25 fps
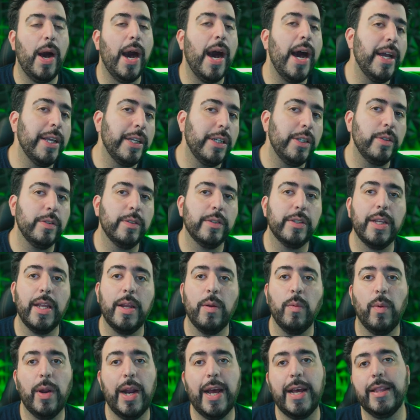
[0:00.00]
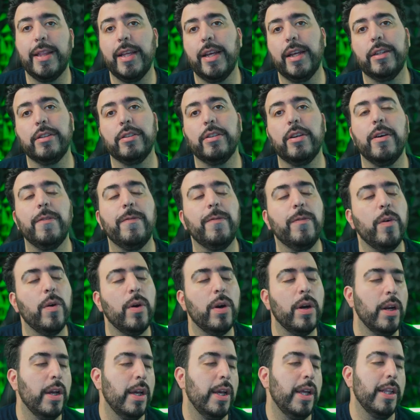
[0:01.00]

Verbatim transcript: I use it and what I think it's good for